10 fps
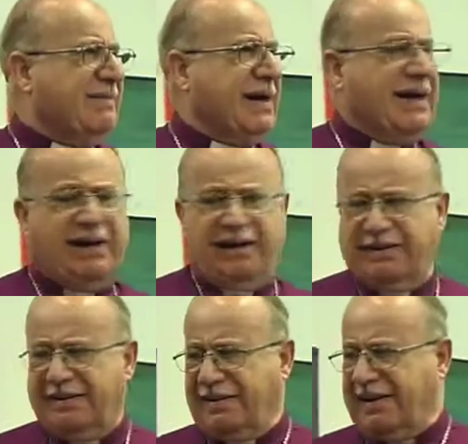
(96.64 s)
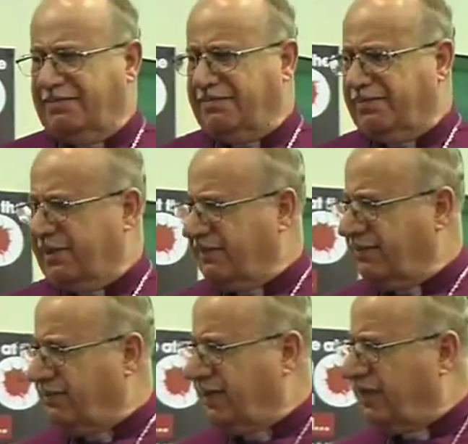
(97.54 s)
I'm
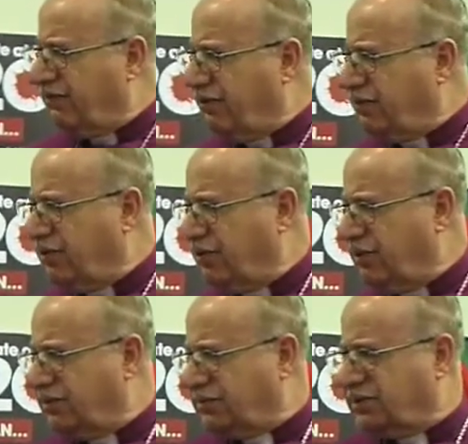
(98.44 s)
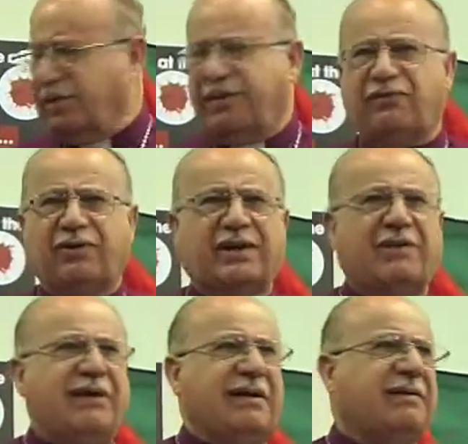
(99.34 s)
thankful to Tony for
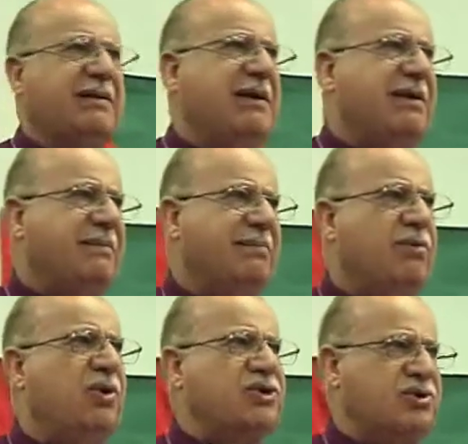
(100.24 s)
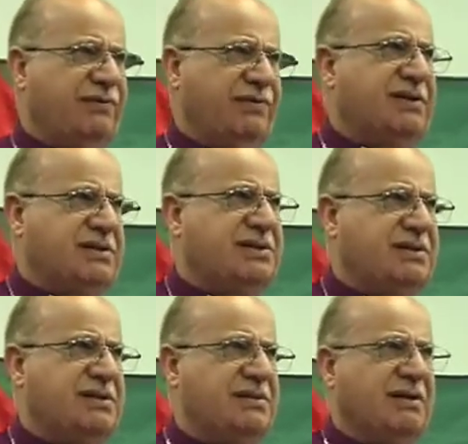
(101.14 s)
covering most of
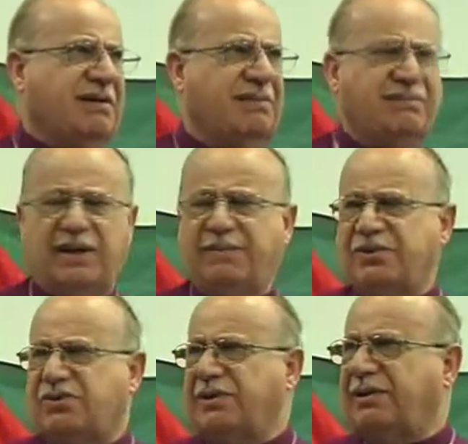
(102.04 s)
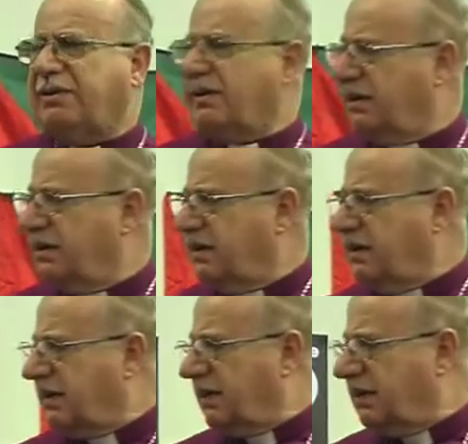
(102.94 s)
this episode in the
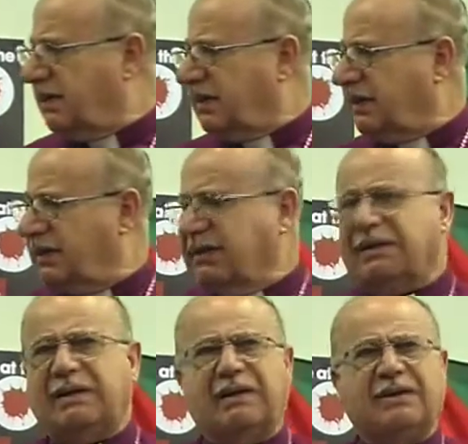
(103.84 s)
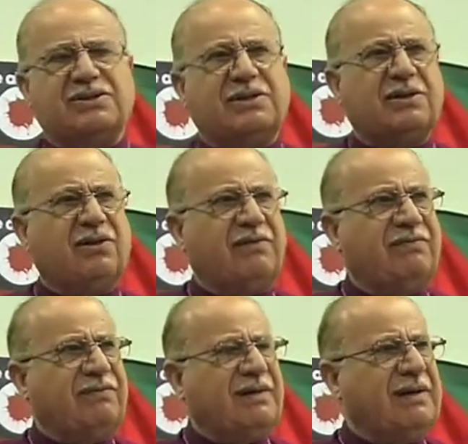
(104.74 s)
history of
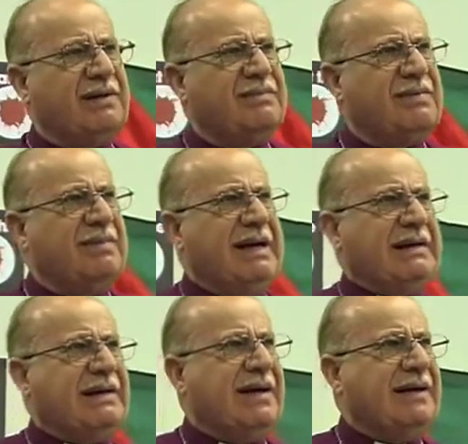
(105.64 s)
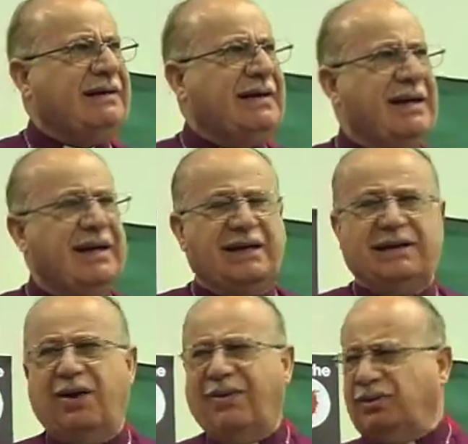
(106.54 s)
mankind.
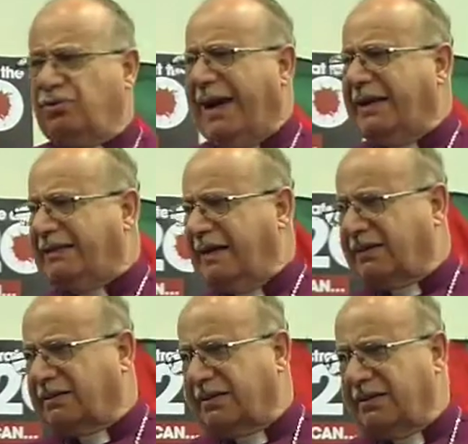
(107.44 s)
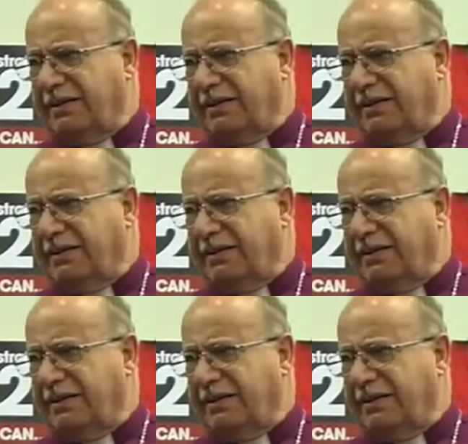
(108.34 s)
And I want to add that